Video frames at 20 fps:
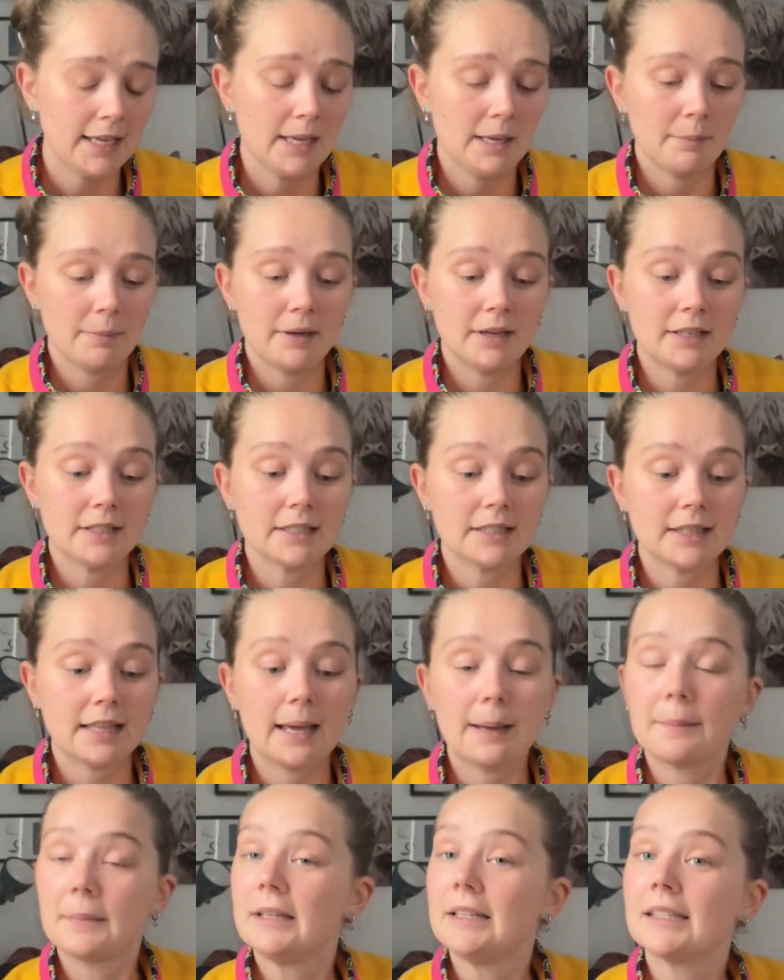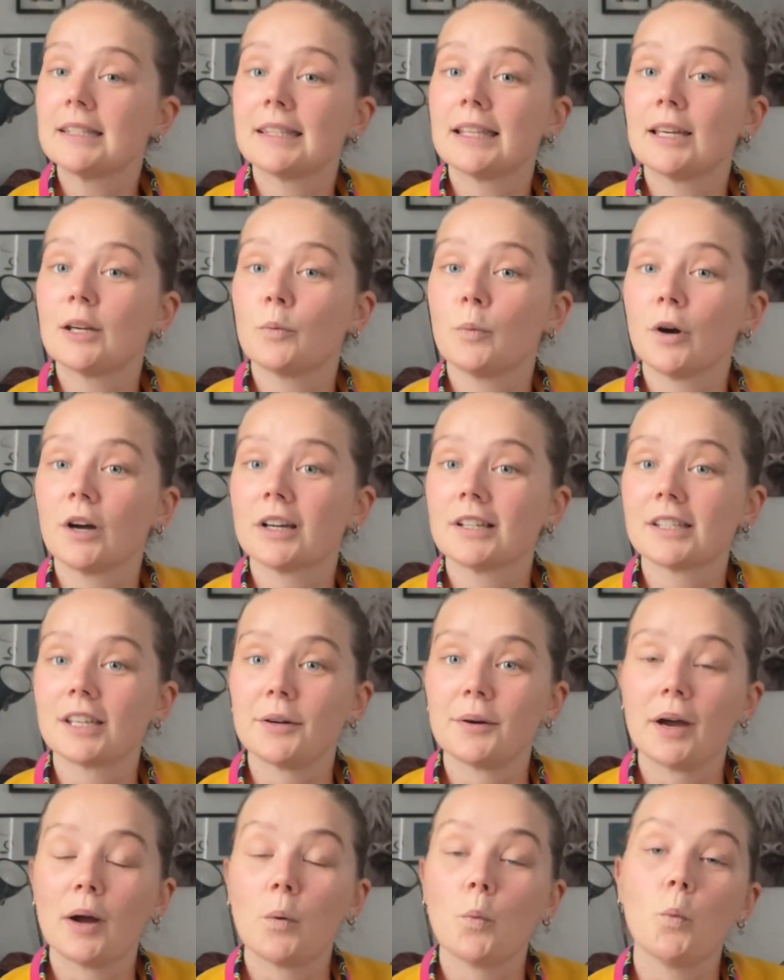But that means that it works out
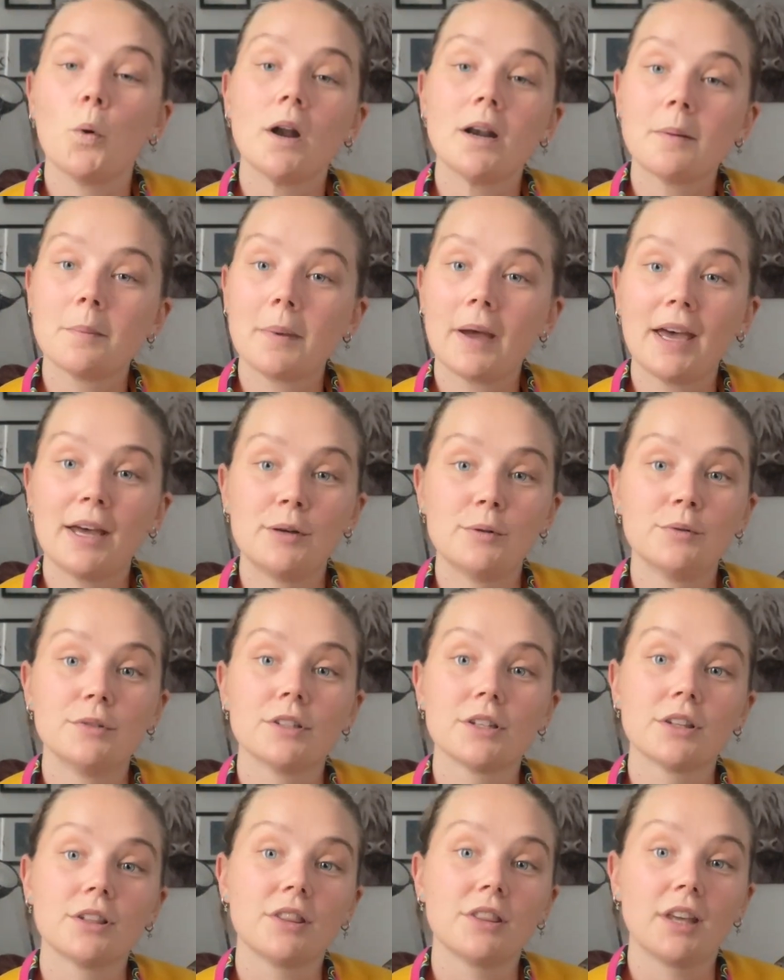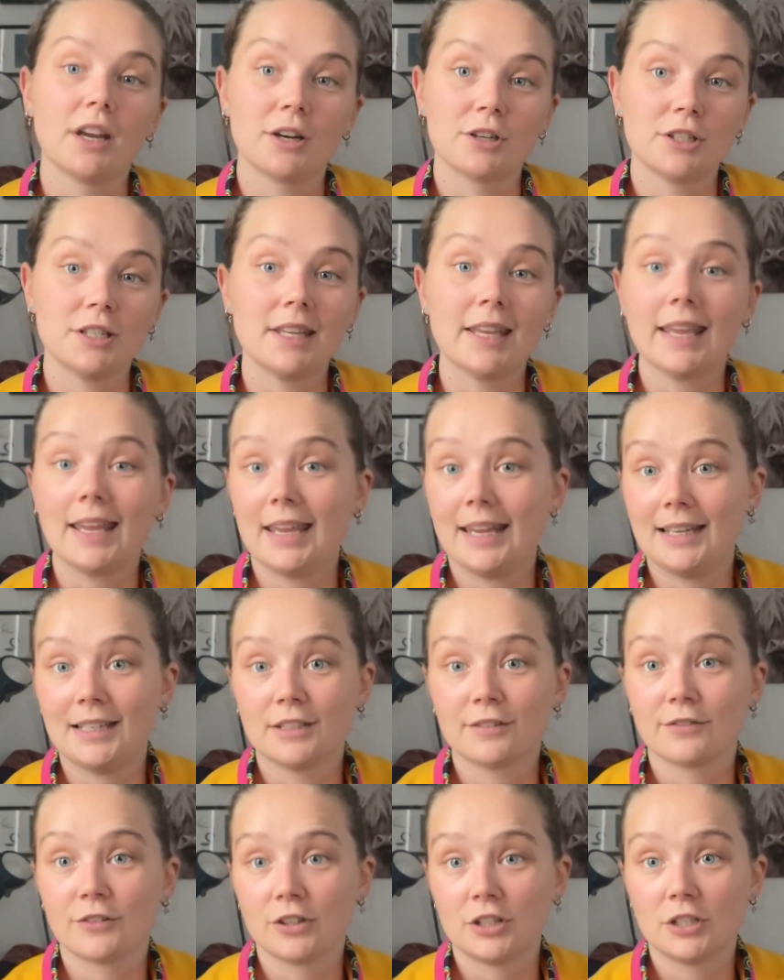at £1.38
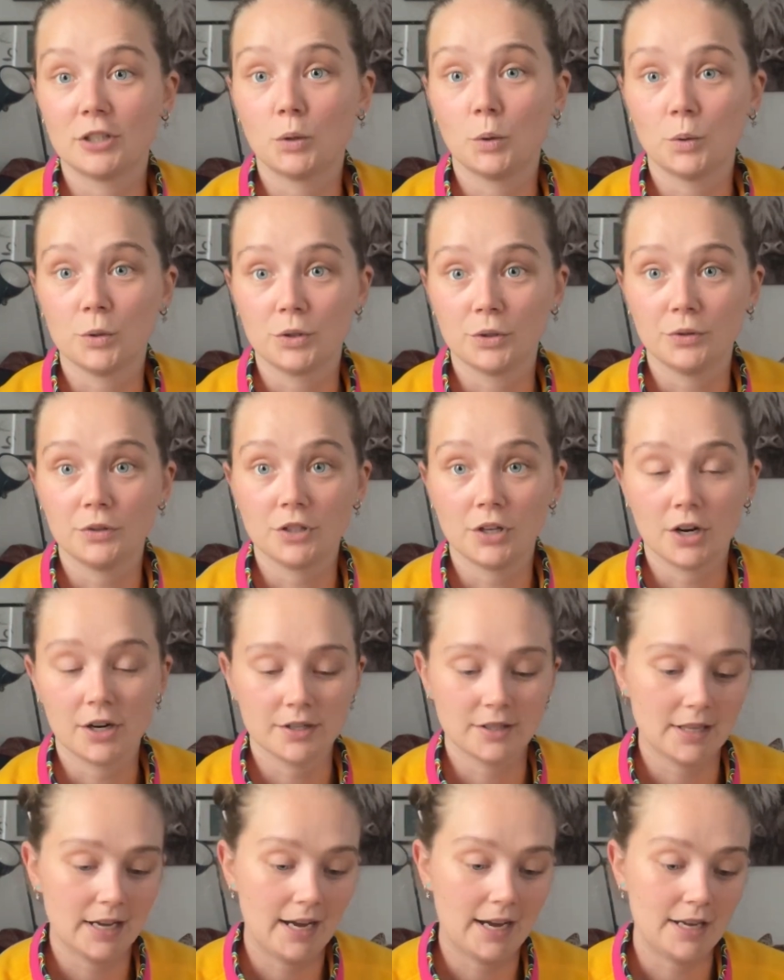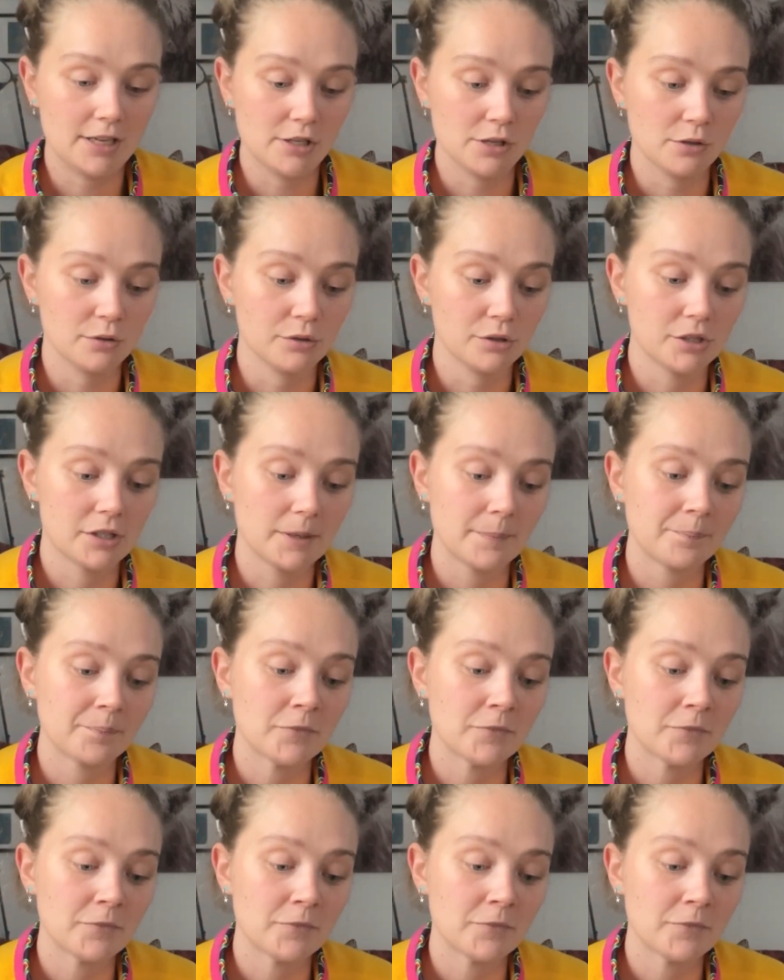for the total yarn that I used.